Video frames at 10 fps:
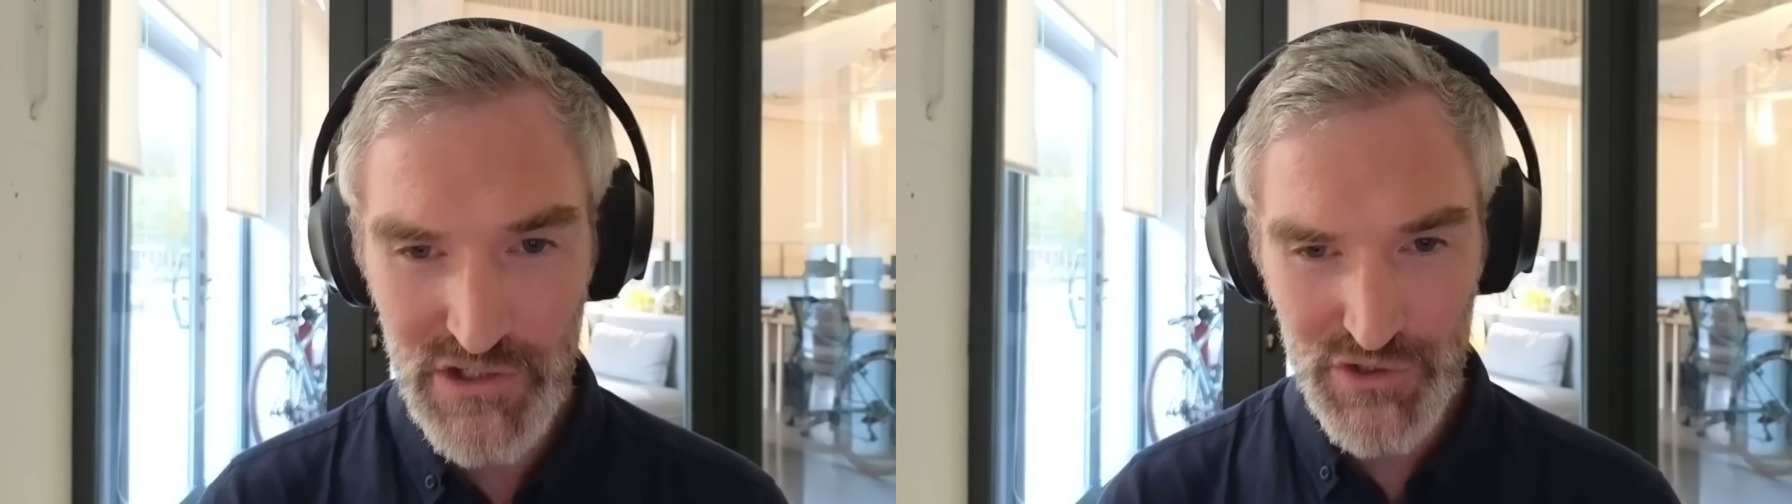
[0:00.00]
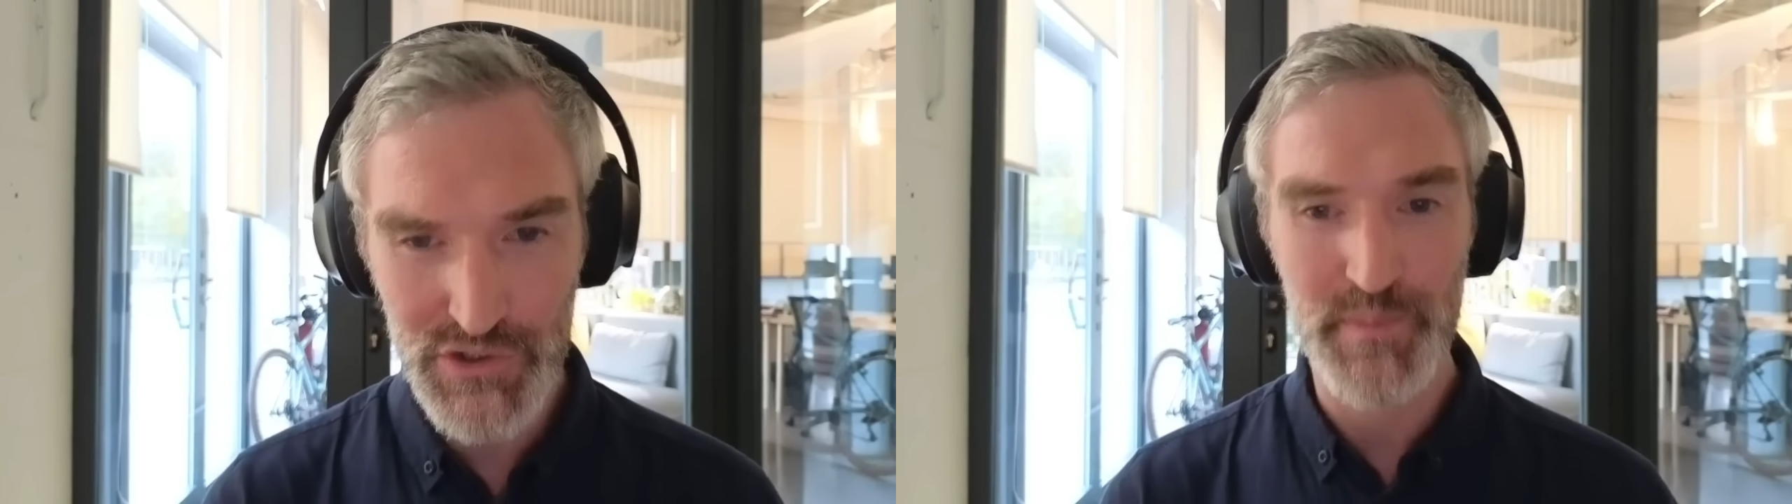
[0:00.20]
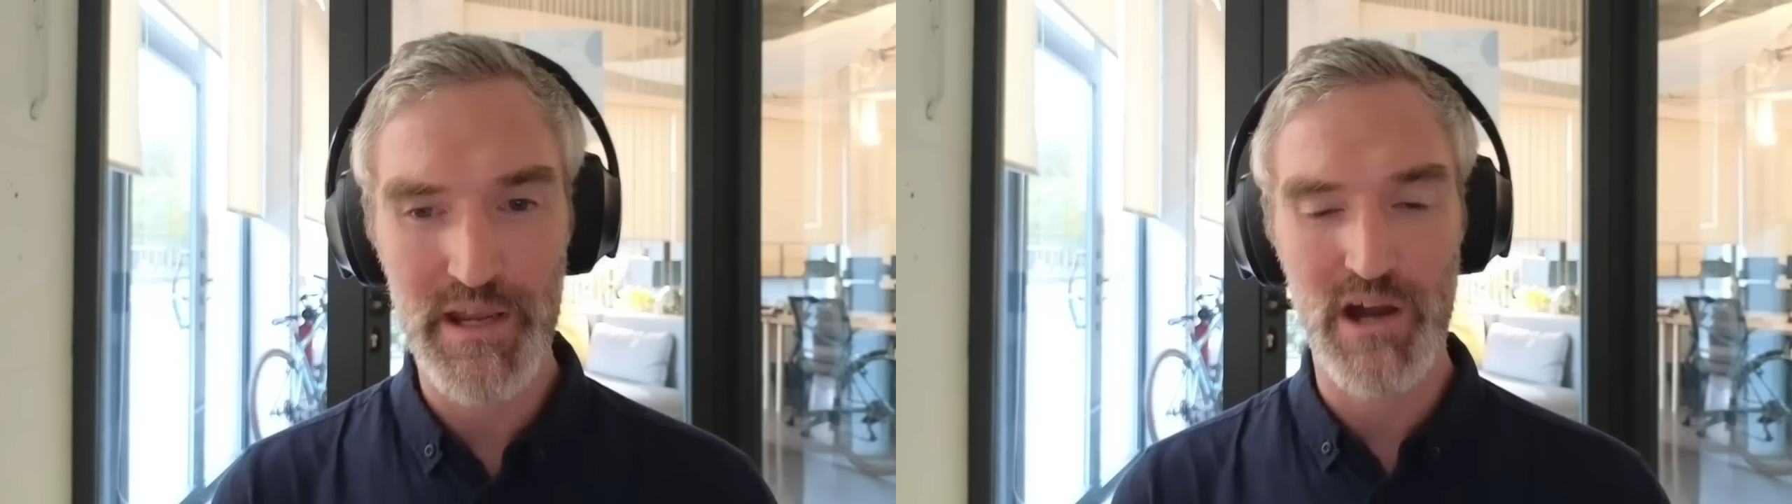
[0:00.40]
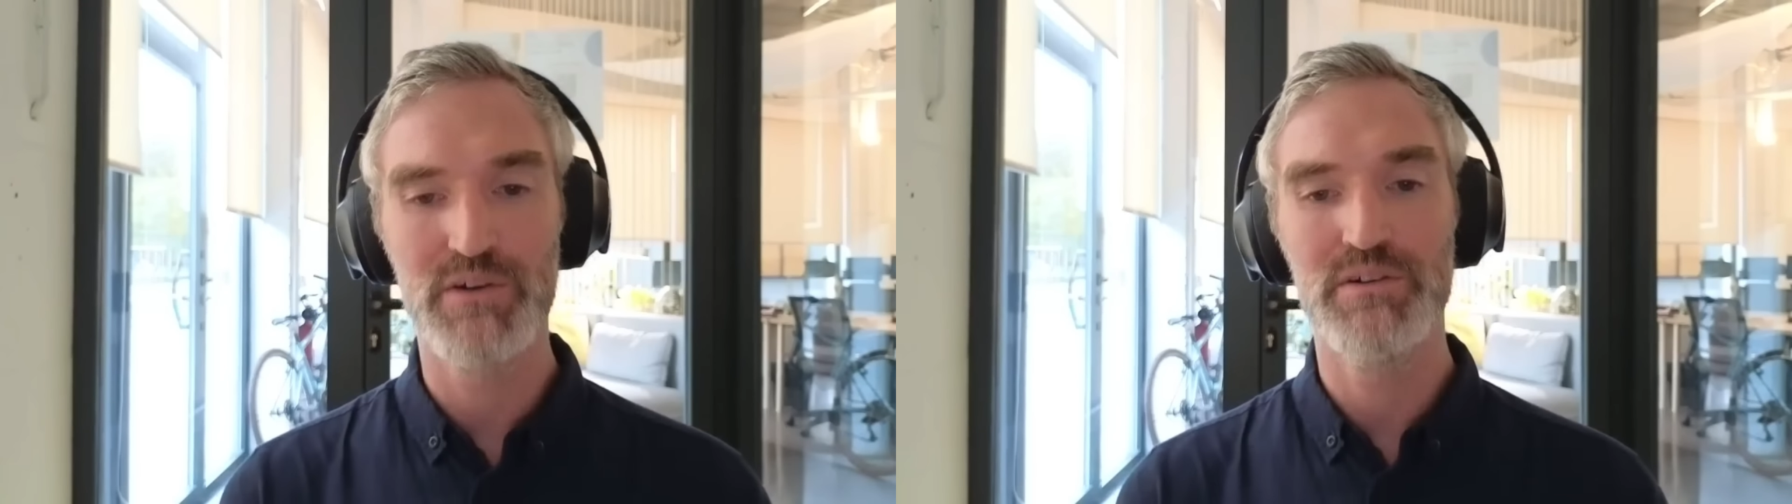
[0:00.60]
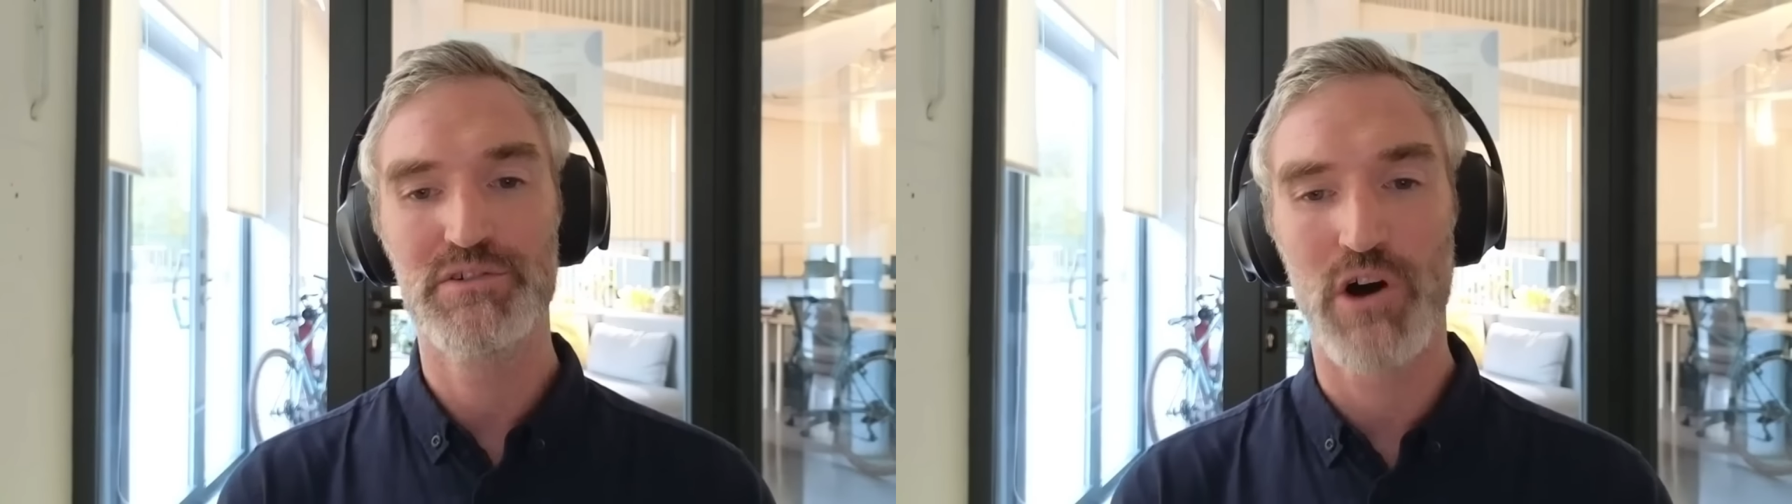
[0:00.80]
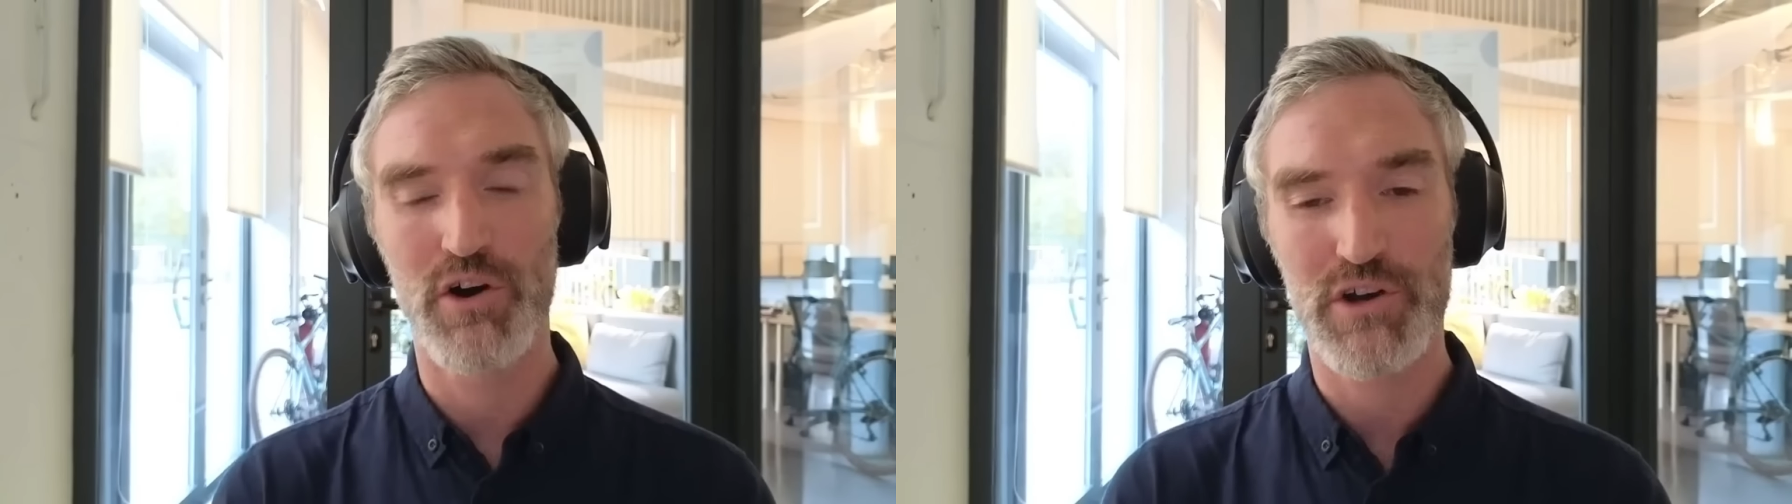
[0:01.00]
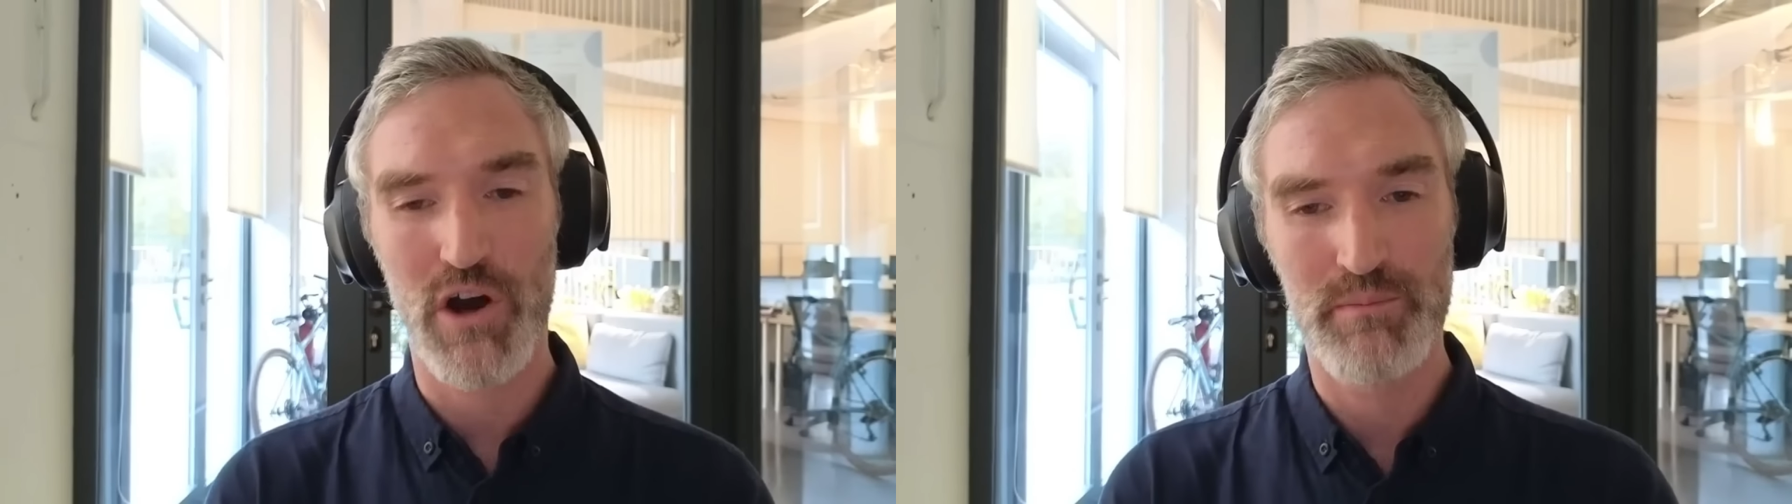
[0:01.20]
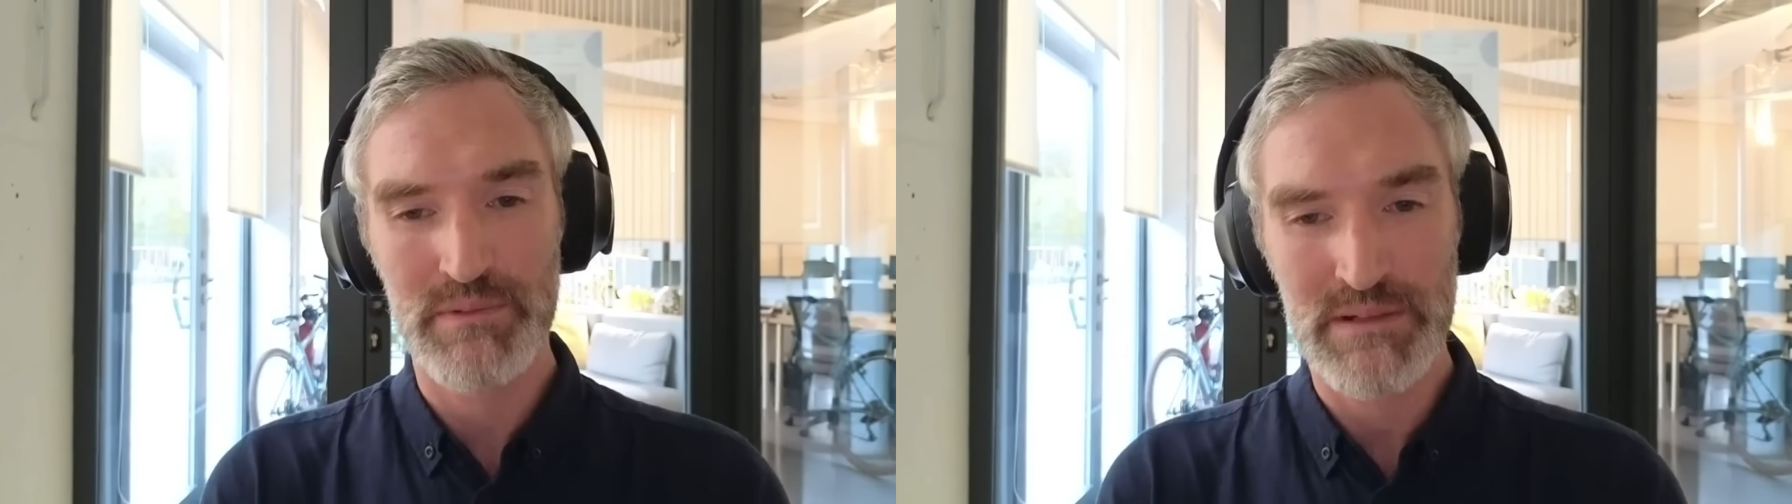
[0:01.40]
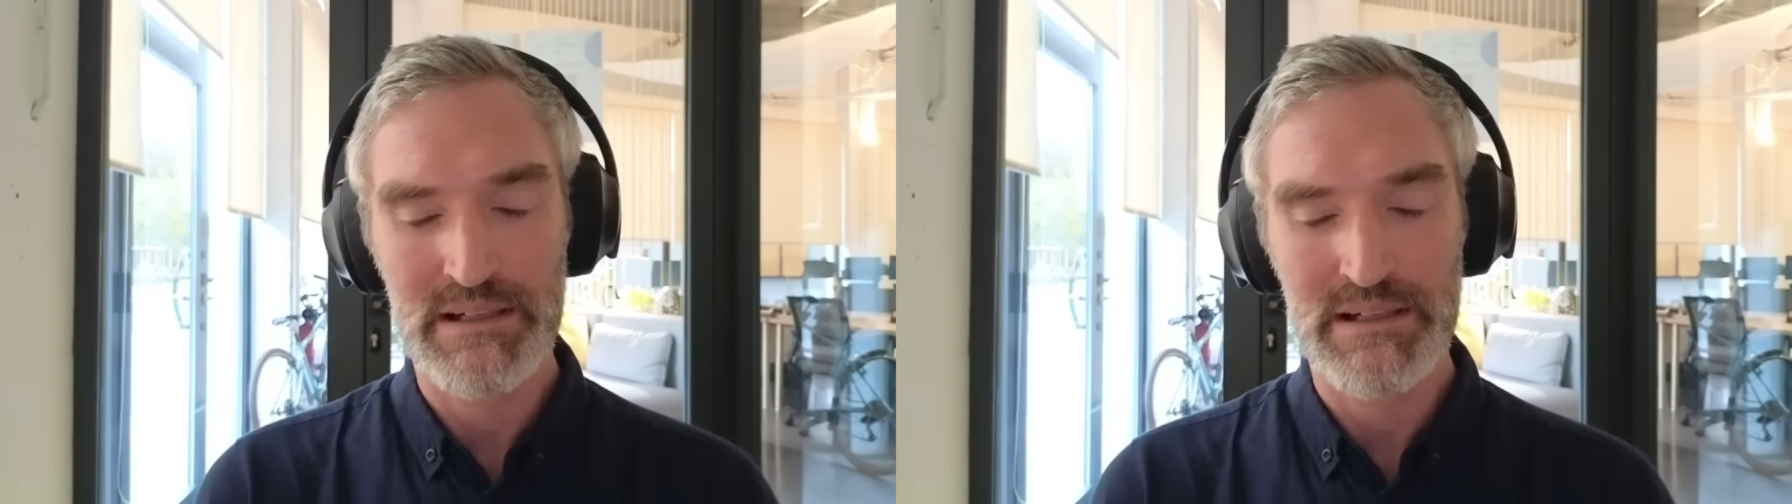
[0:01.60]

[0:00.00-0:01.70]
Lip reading: supio.com.